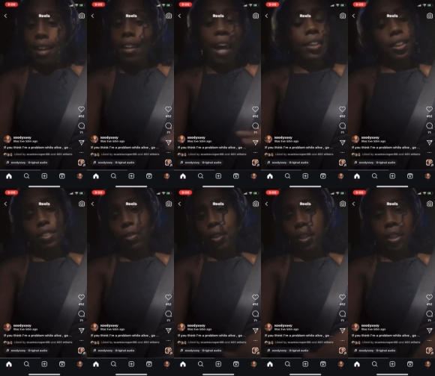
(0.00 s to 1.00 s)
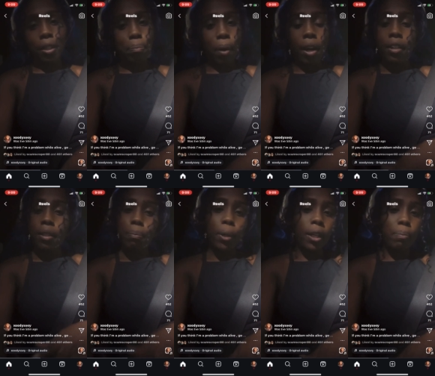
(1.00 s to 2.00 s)
Not just for the good part and the
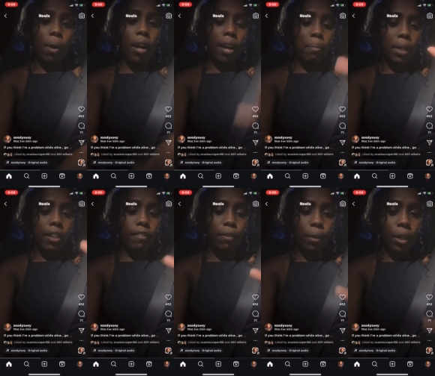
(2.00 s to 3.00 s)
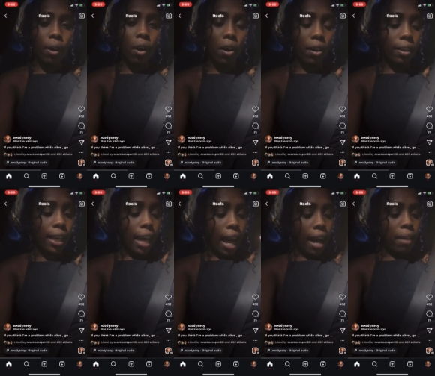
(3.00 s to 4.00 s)
pretty part. I'm here for it all.
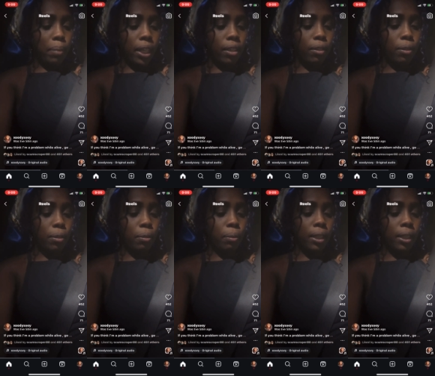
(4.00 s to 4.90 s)
I'm here through